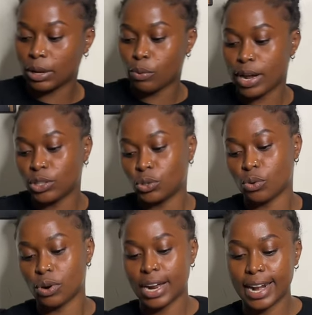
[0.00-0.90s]
I want to
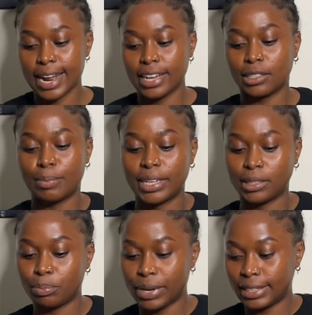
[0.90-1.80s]
organize my
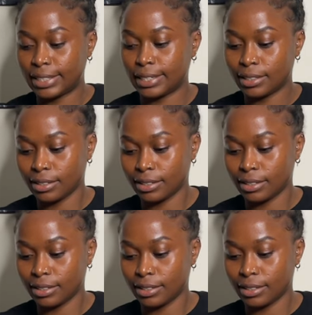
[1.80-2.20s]
spices